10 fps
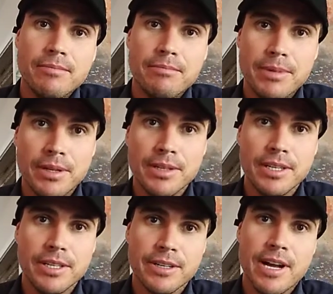
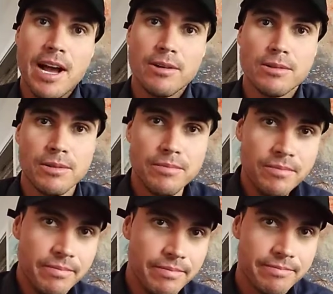building your house
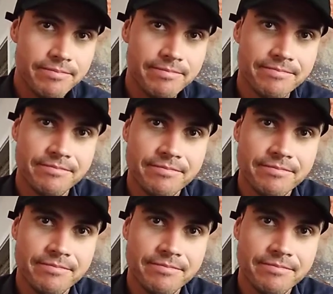if